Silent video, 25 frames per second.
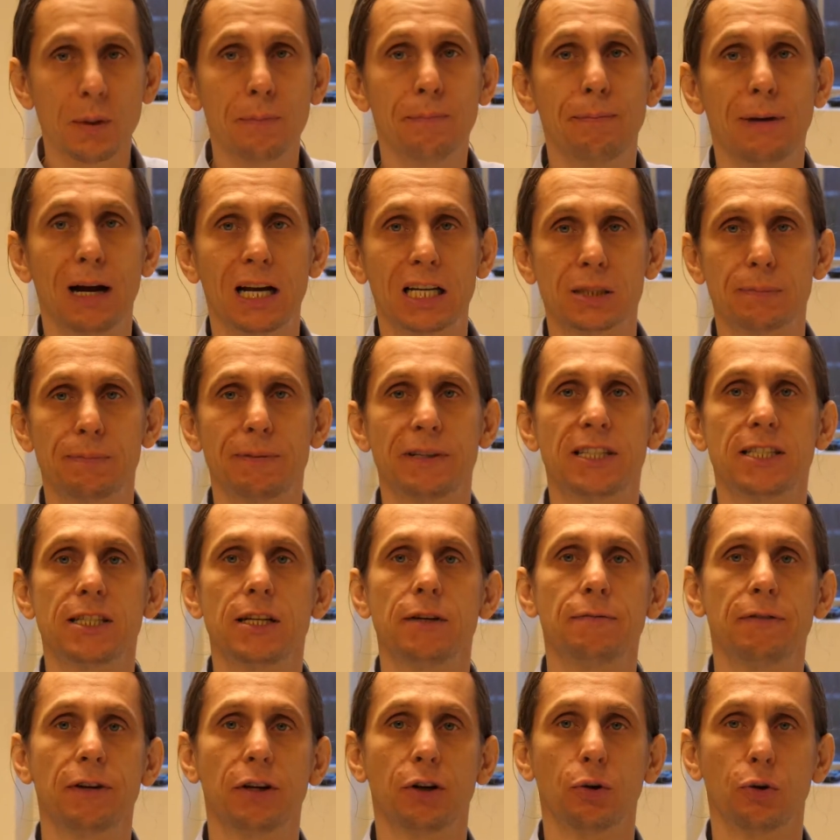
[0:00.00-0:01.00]
My
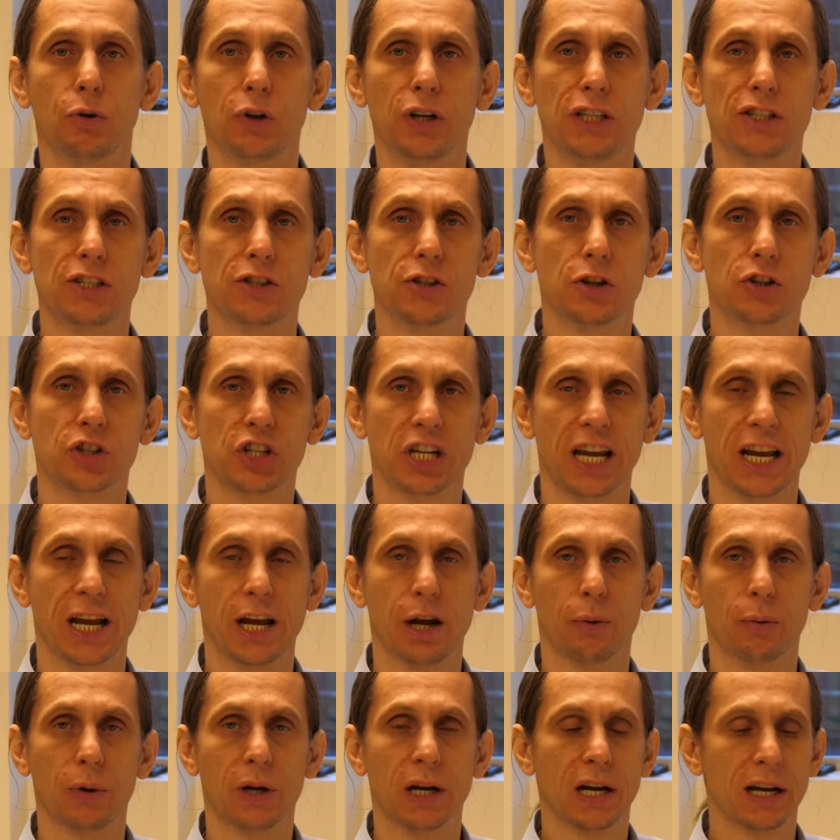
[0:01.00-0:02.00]
specific research
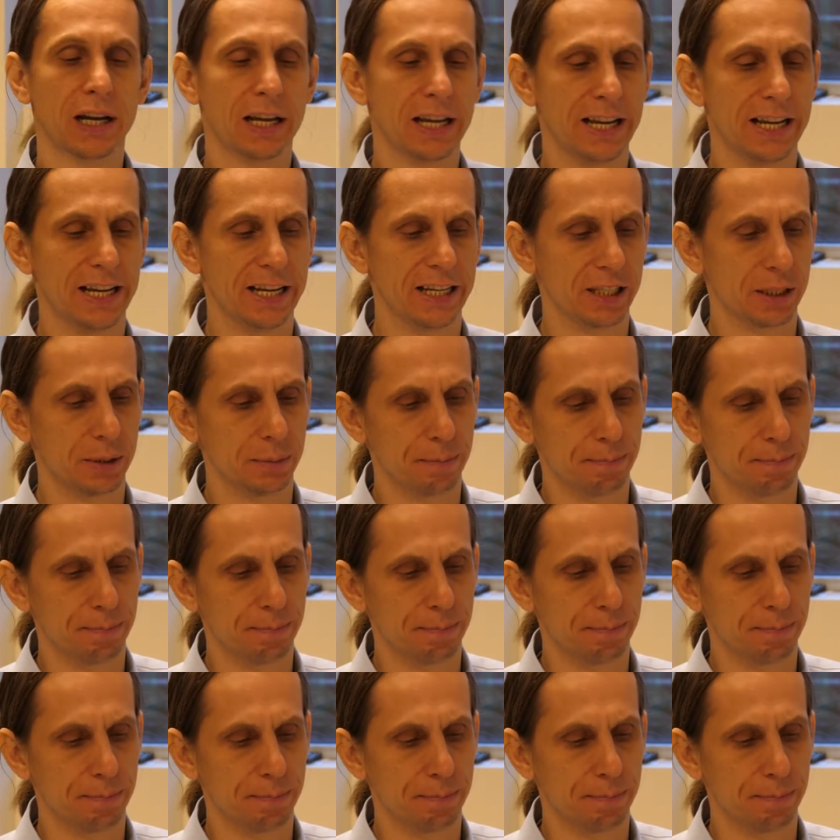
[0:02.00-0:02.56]
area is